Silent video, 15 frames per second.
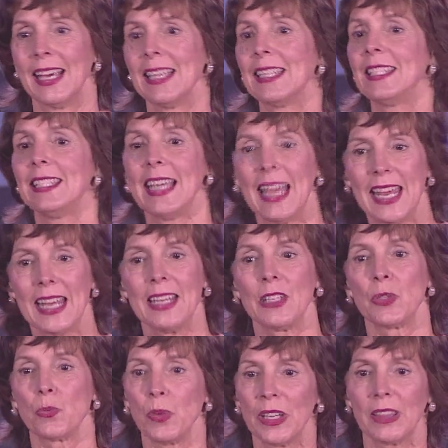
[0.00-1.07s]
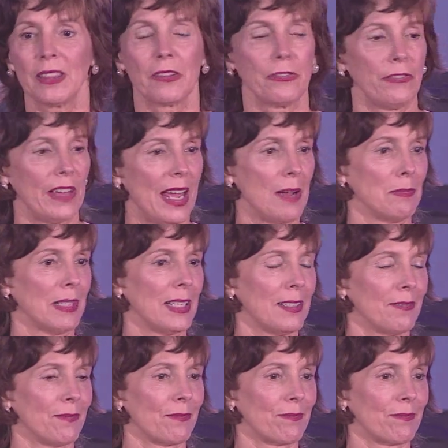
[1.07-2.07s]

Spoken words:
stays with the family.